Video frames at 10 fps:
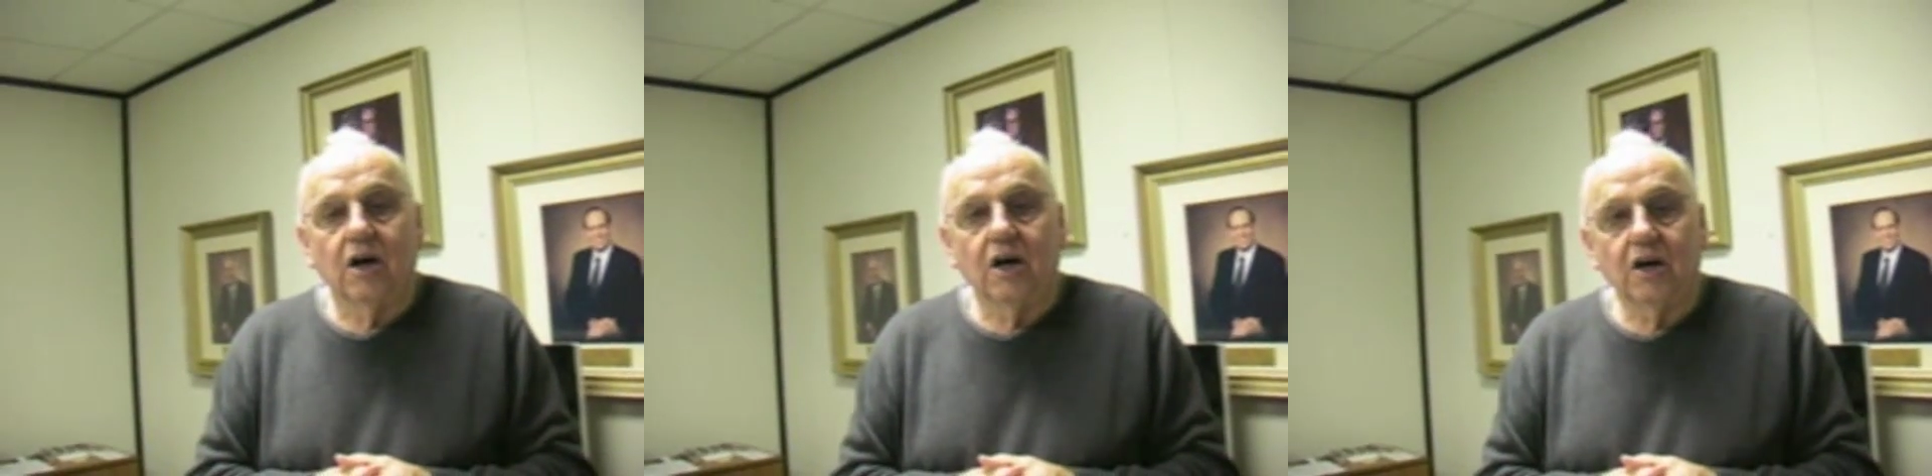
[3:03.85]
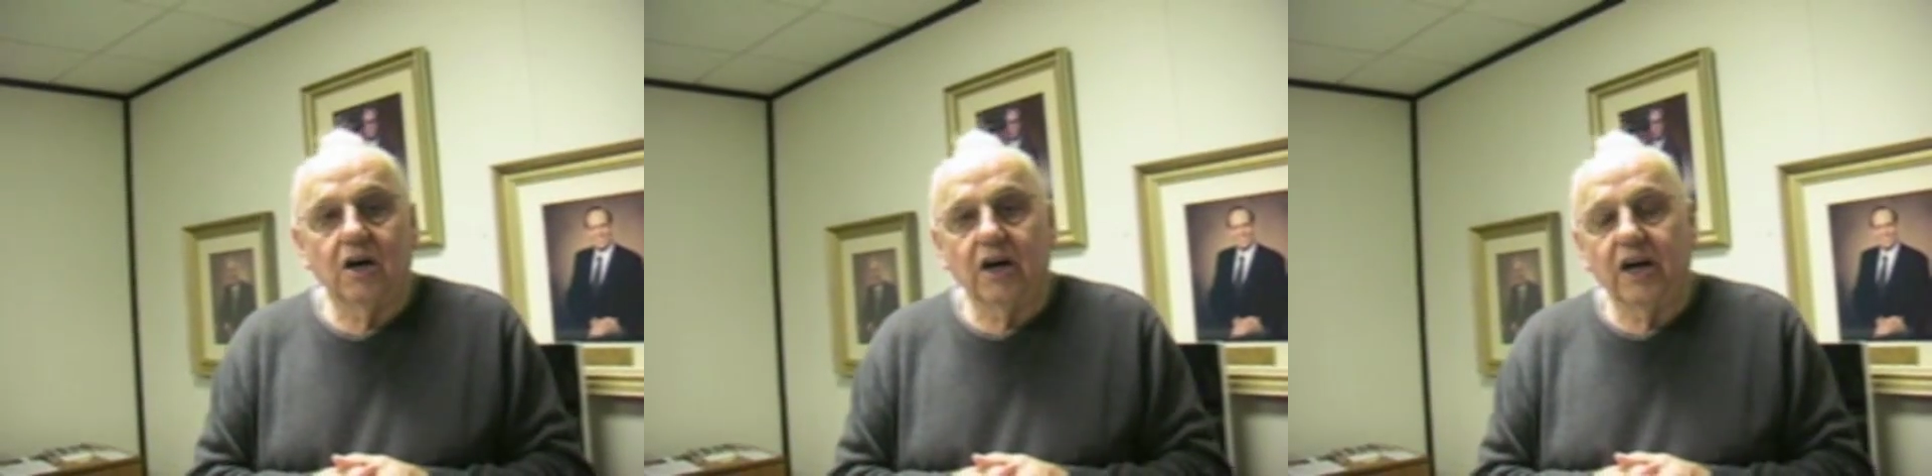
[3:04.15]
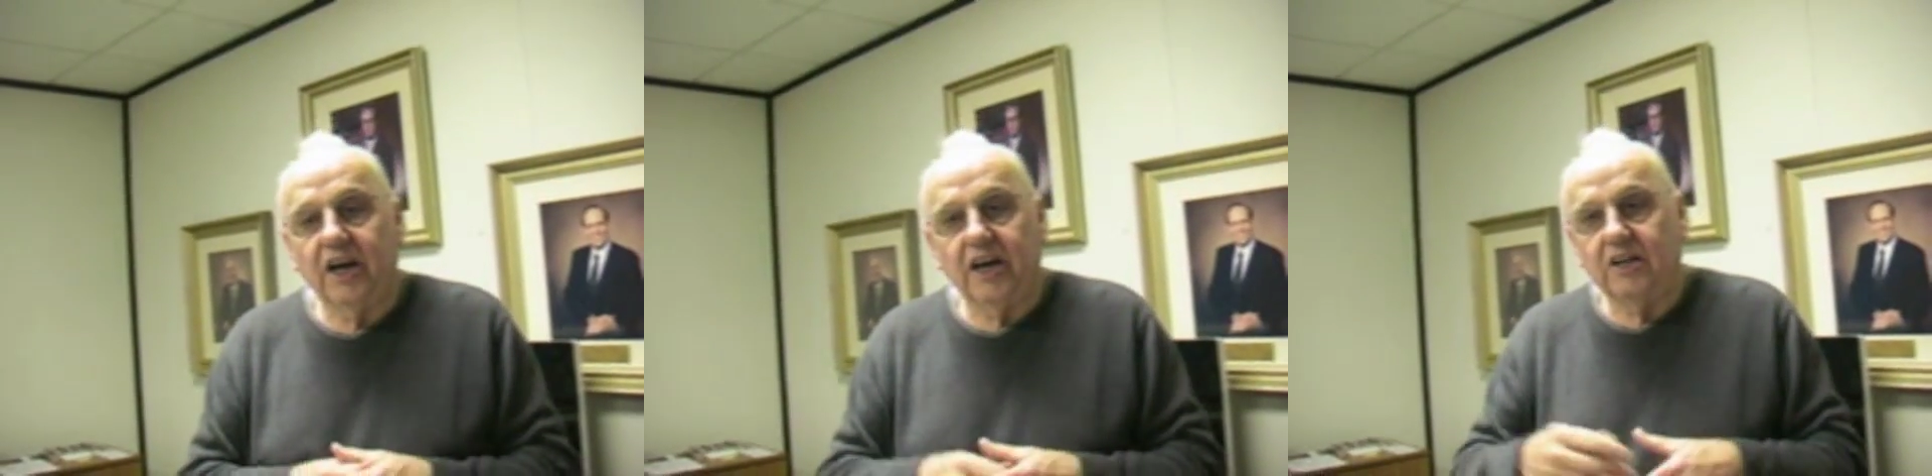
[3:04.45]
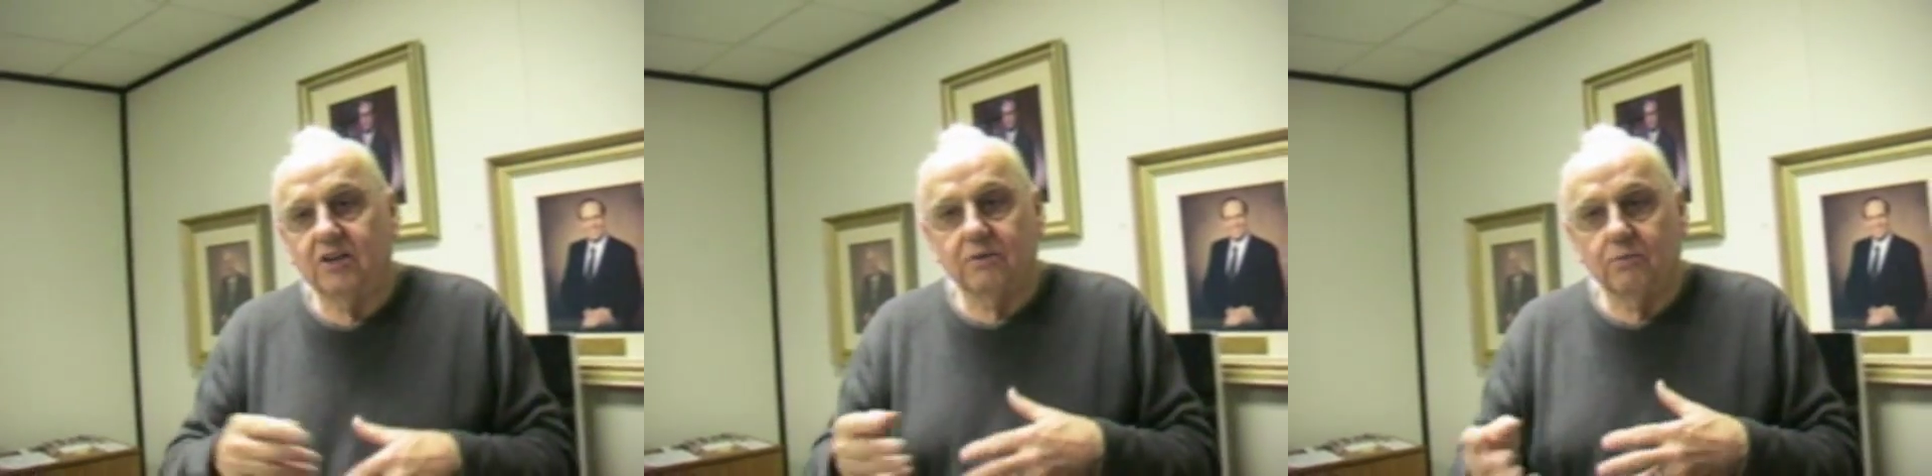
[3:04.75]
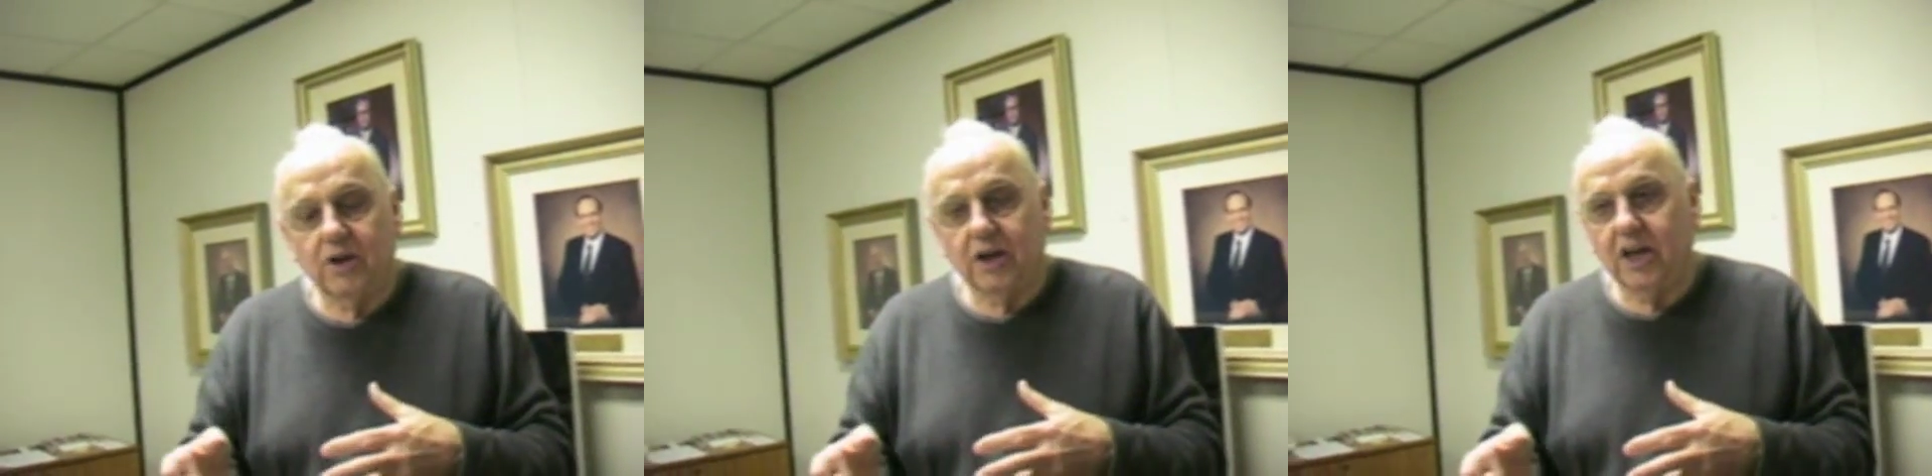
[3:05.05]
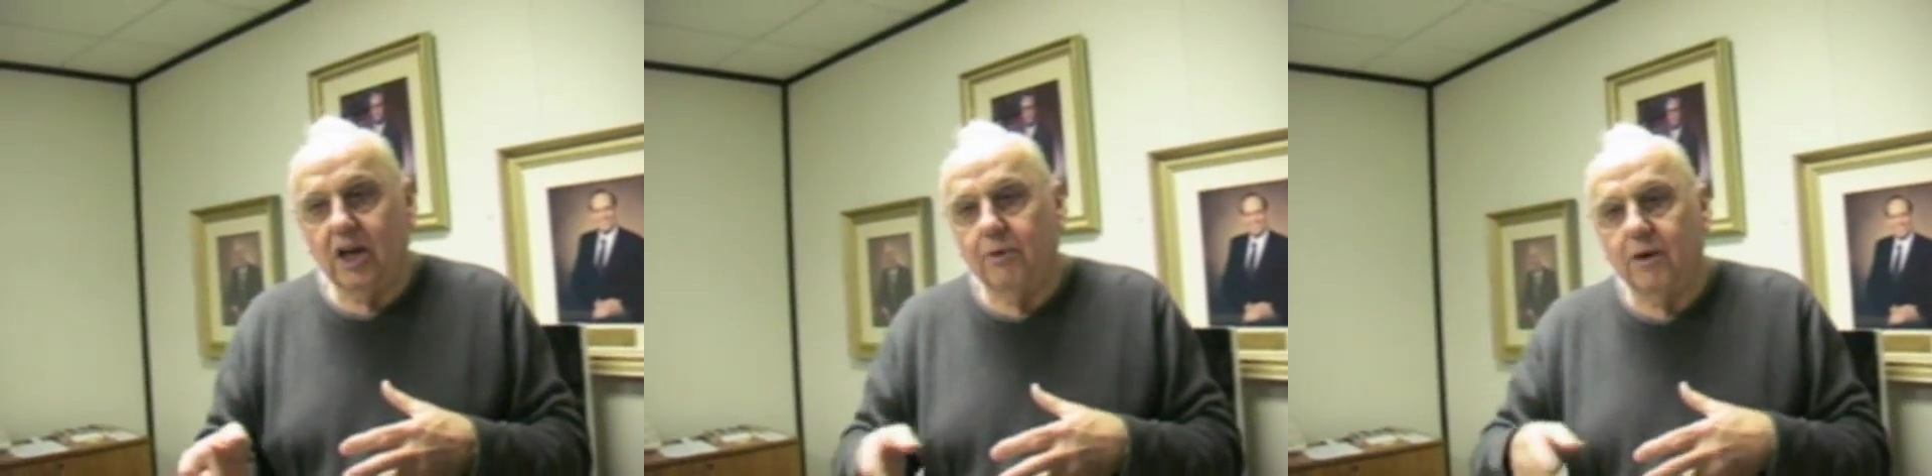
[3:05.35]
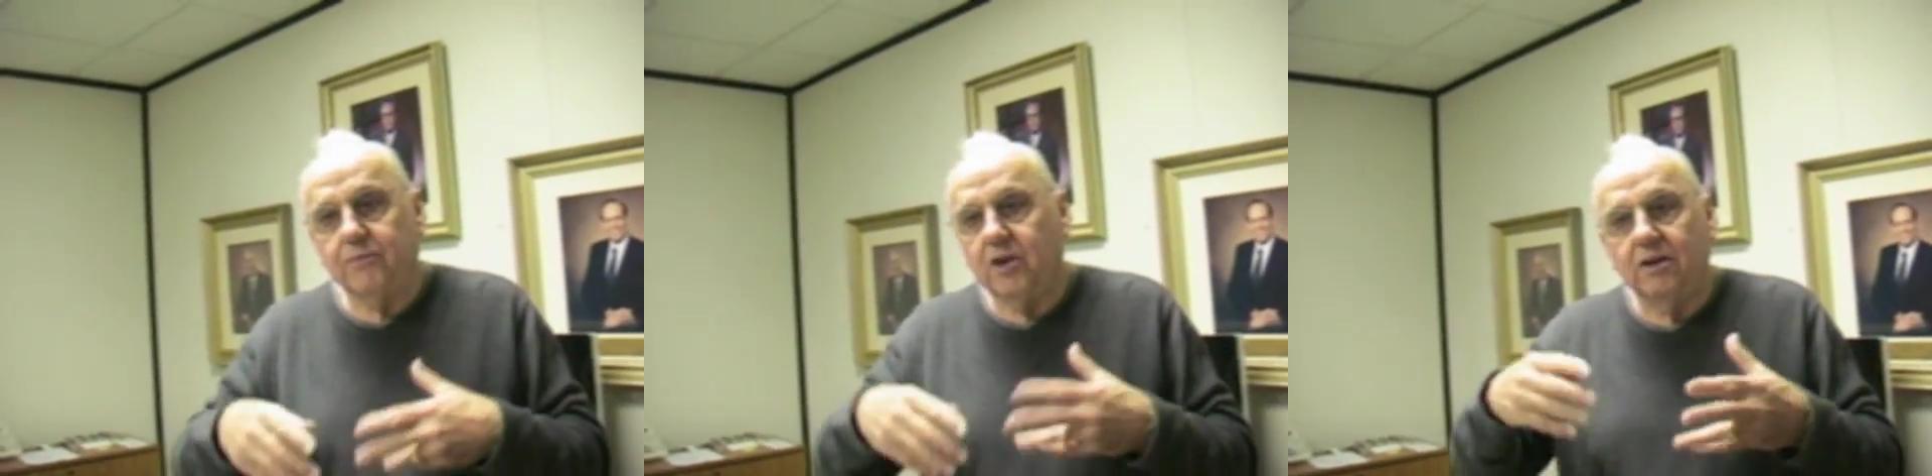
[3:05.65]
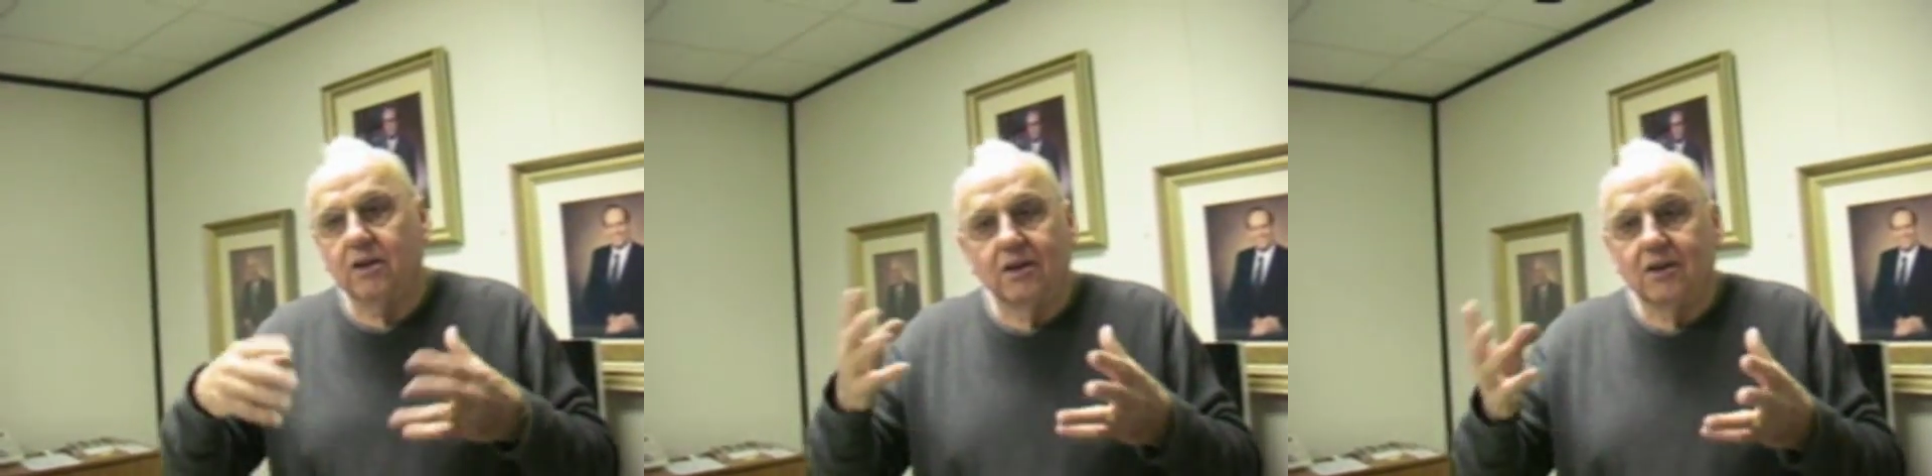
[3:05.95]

And when I came up, then